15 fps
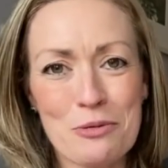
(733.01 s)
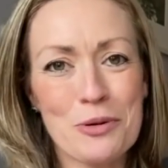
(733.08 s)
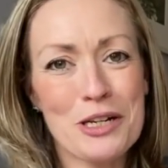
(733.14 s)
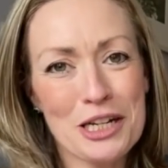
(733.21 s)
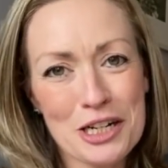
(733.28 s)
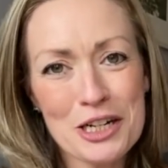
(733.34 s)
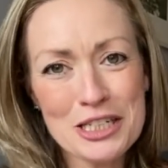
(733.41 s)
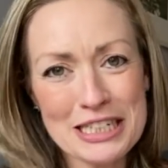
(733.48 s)
but
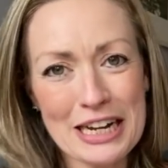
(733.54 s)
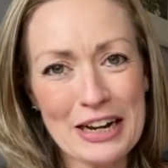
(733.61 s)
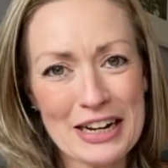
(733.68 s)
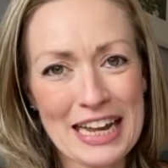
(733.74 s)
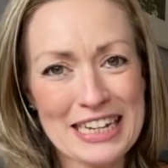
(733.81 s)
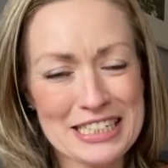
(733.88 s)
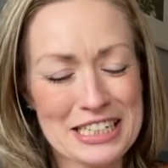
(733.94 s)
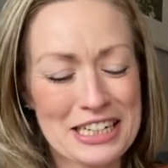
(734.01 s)
when you're cutting
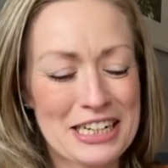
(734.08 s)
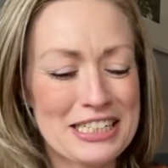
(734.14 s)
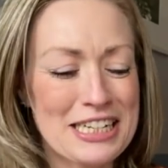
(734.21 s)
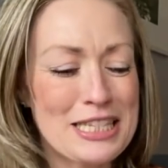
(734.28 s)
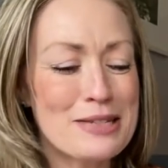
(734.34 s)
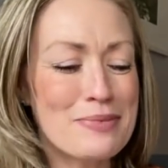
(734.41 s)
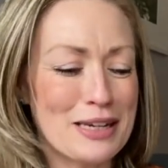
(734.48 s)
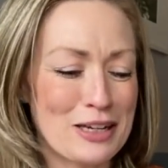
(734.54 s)
out late at night
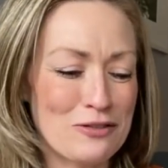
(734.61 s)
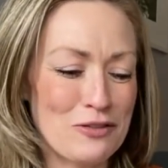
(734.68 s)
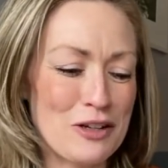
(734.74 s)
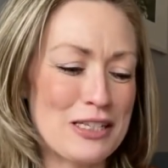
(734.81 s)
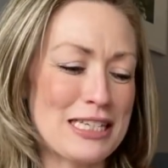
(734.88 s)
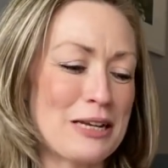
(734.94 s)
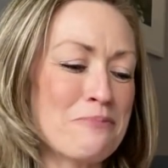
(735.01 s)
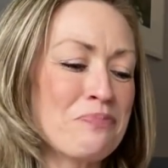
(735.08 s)
it's a bit
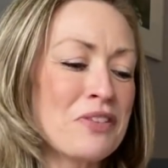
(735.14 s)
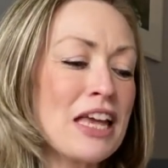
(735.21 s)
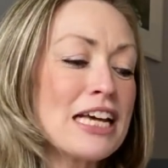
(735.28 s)
confusing.